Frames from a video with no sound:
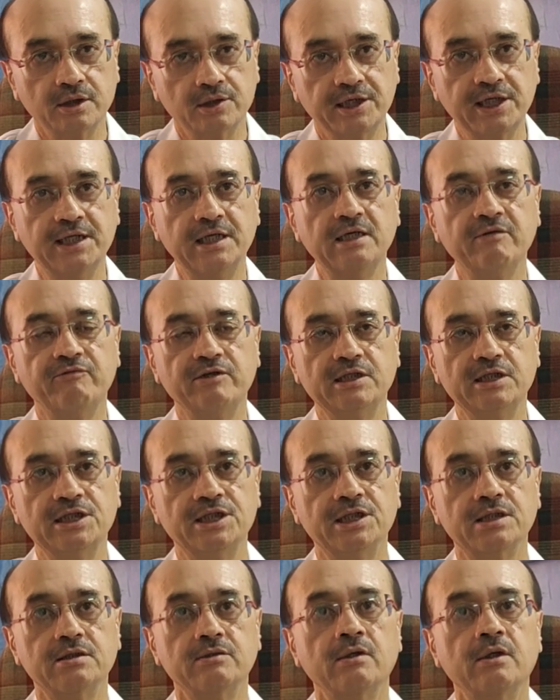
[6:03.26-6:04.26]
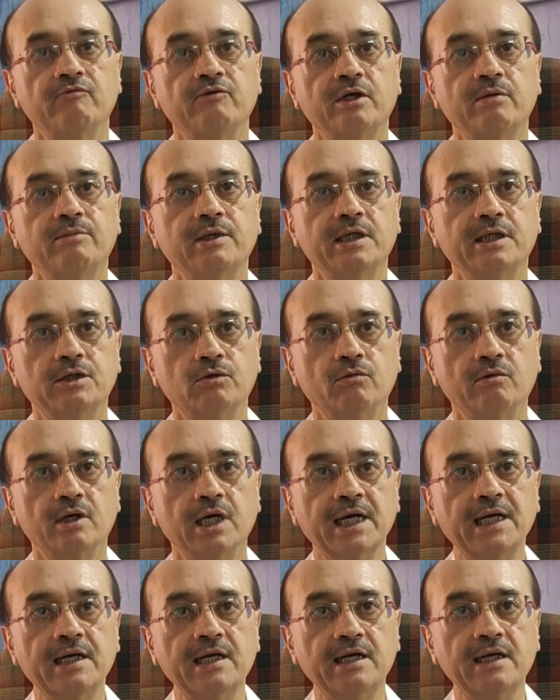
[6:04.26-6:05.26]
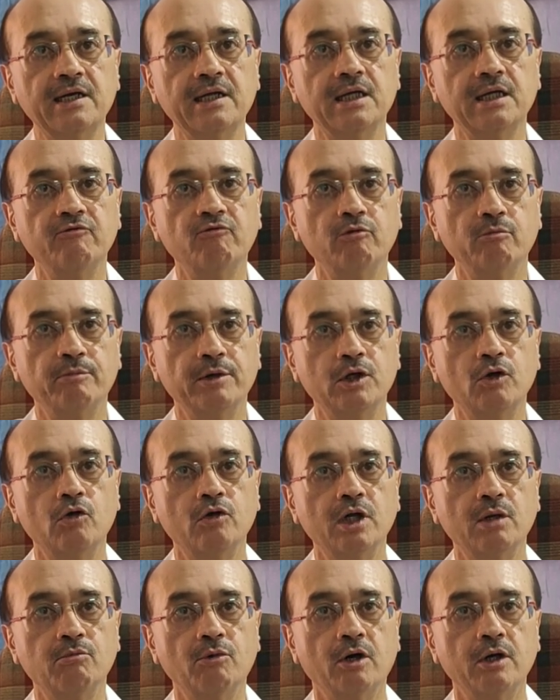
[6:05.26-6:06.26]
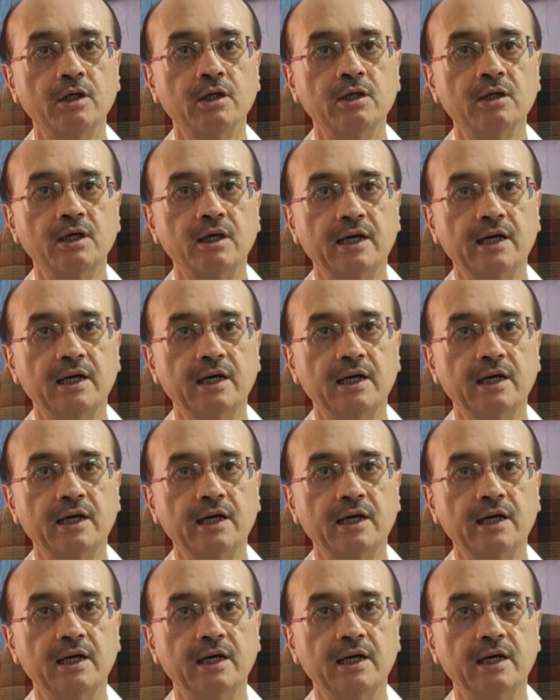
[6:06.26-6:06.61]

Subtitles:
treating physicians will be to kindly give pidotimod